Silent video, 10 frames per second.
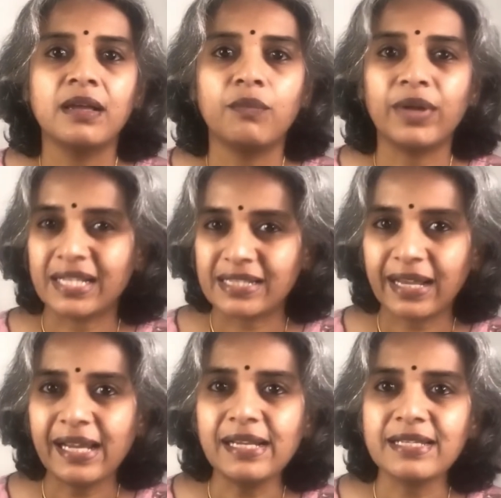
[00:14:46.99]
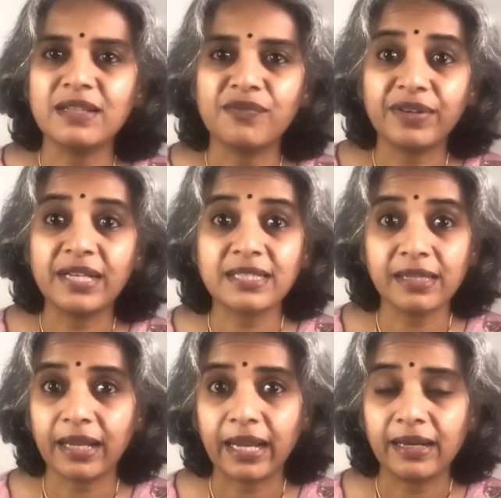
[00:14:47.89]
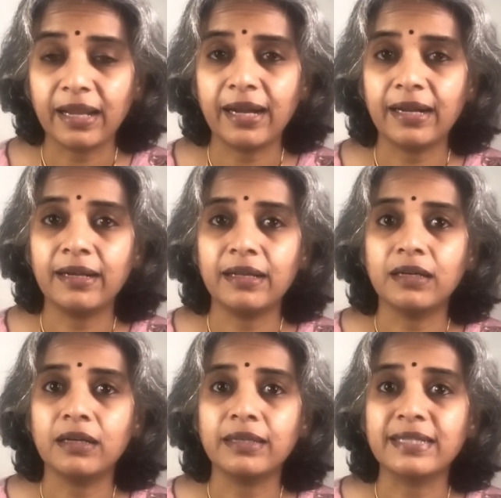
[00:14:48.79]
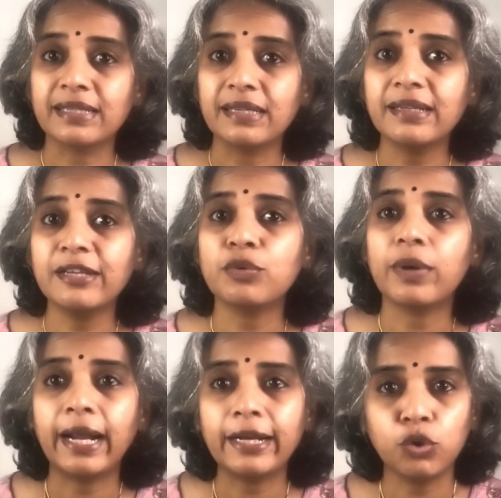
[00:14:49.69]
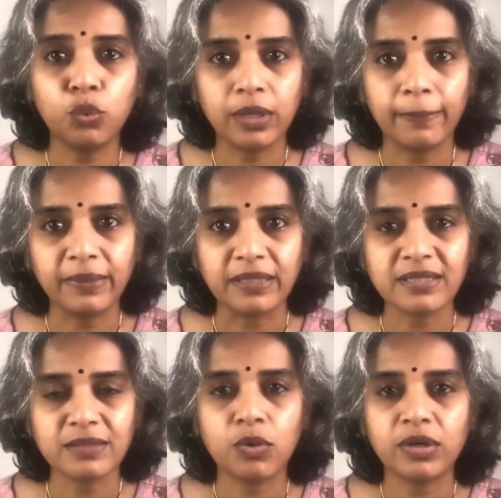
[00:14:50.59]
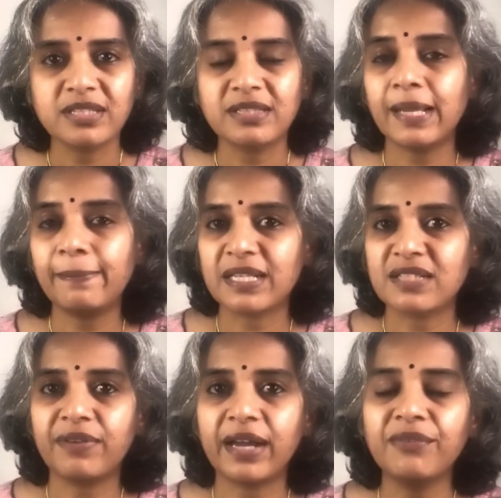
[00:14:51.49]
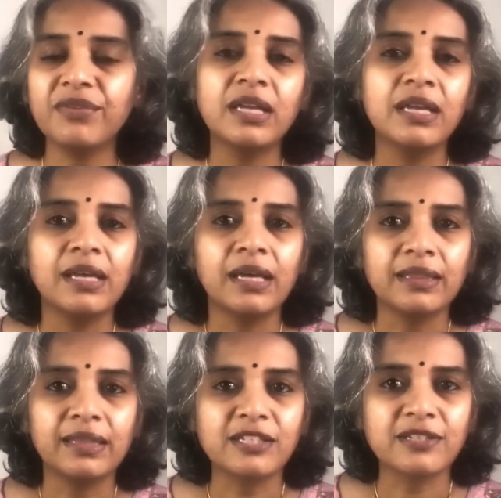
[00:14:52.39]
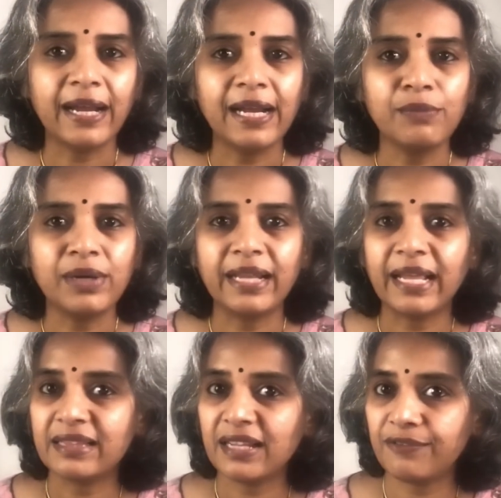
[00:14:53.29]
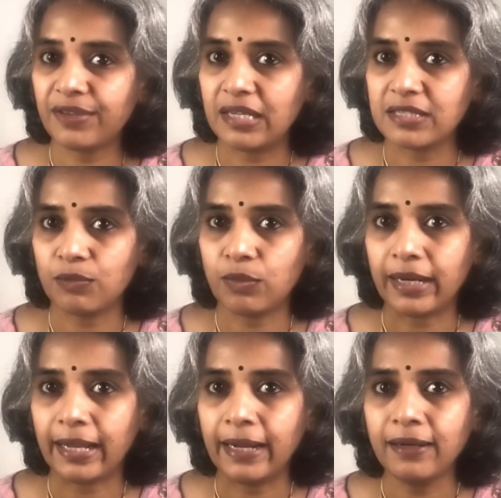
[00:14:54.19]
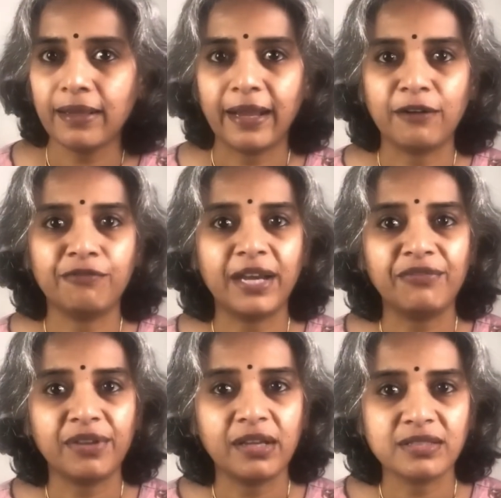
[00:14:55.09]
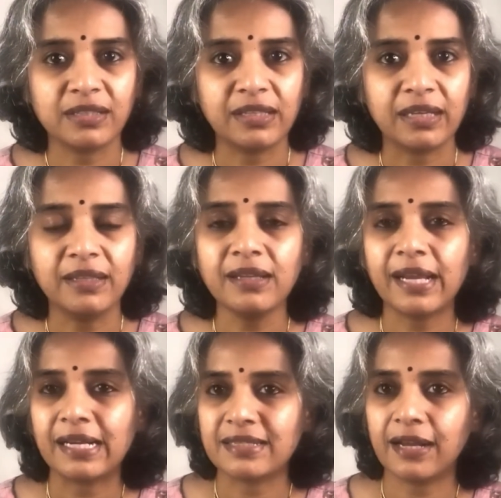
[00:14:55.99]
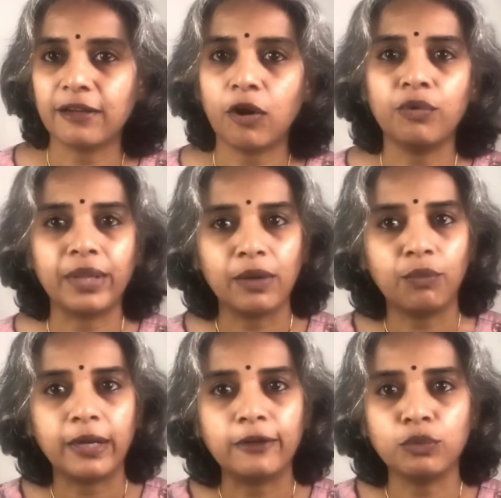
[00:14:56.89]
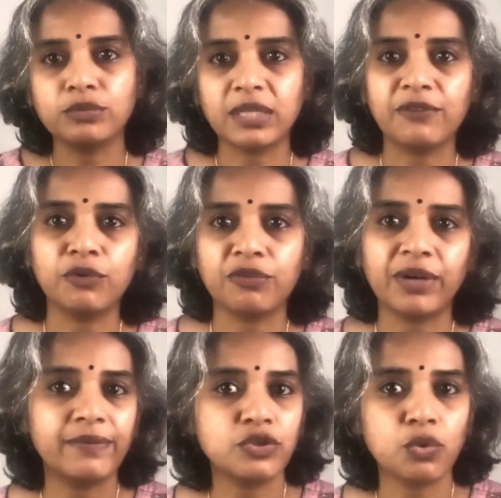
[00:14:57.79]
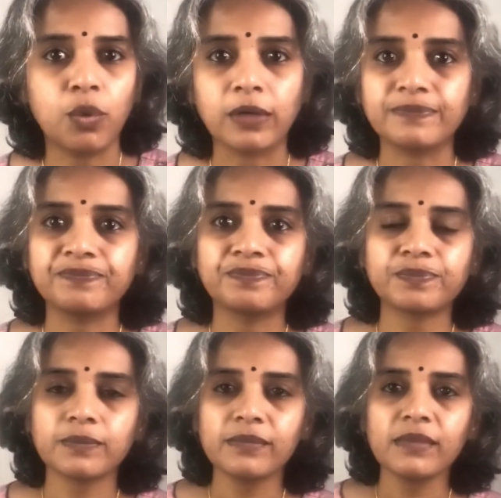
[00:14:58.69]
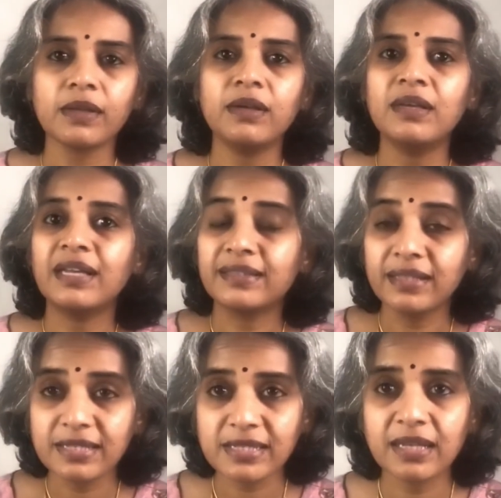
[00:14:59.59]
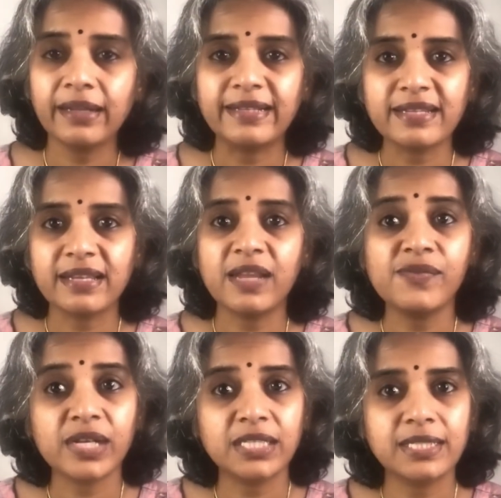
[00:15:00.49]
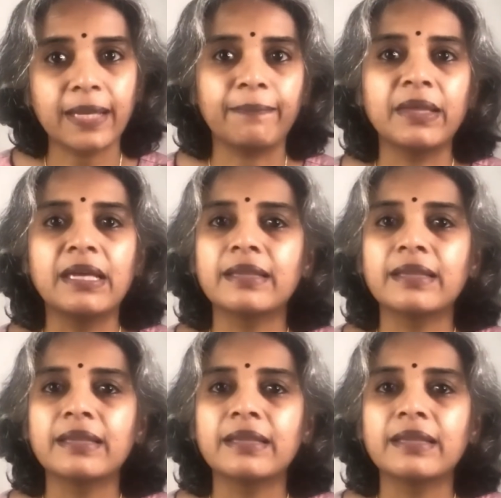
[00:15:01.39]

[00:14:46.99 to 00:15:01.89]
When a child is in the first grade and is learning to add two numbers, what is 3 plus 5, the child will take 3 fingers in one hand and 5 fingers in the other and will start counting 1, 2, 3, 4, 5 and so on. This is the necessary first step.